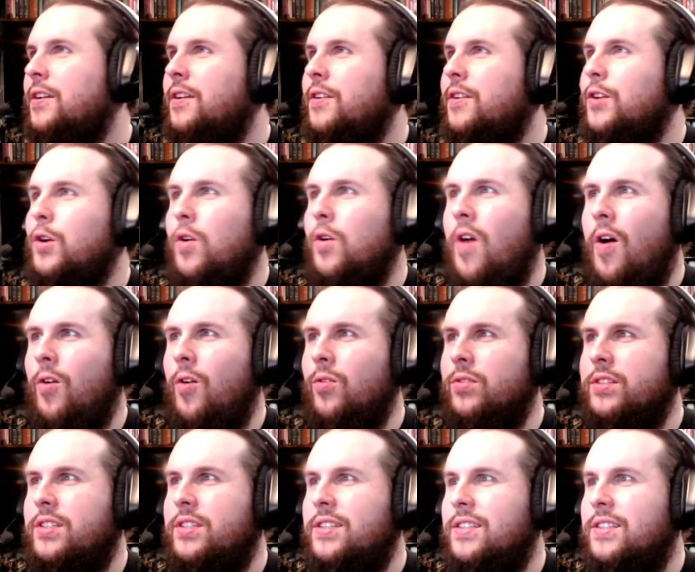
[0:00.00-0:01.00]
No
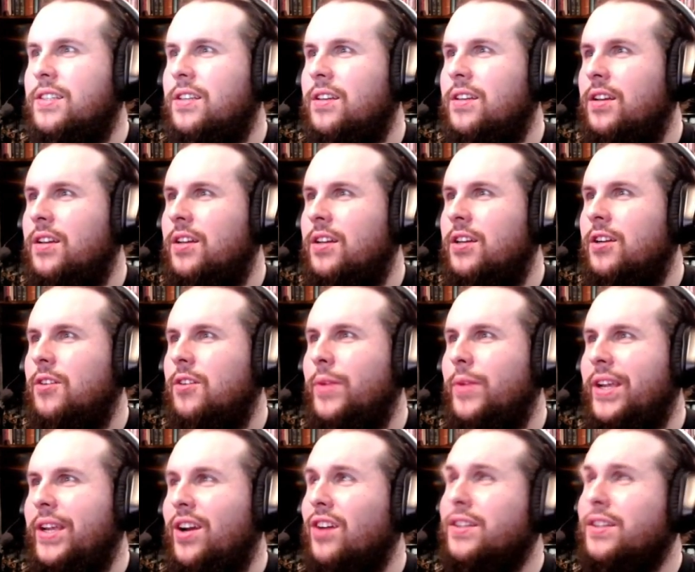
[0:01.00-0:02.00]
golds. We
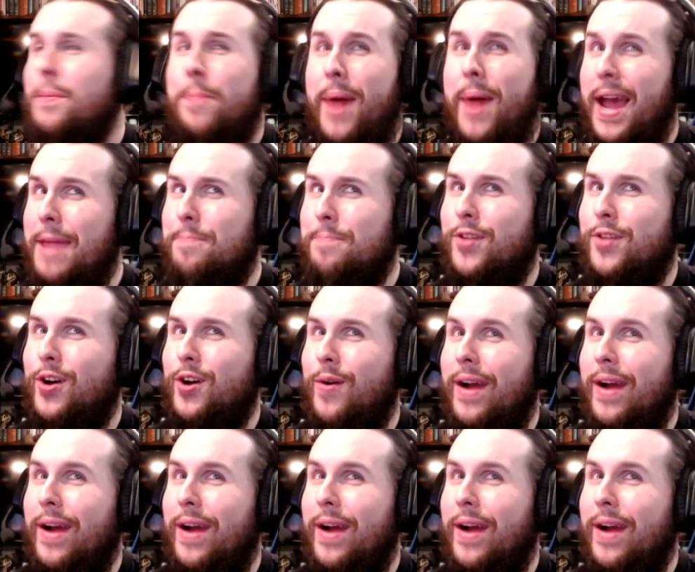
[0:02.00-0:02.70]
got a pipe, though.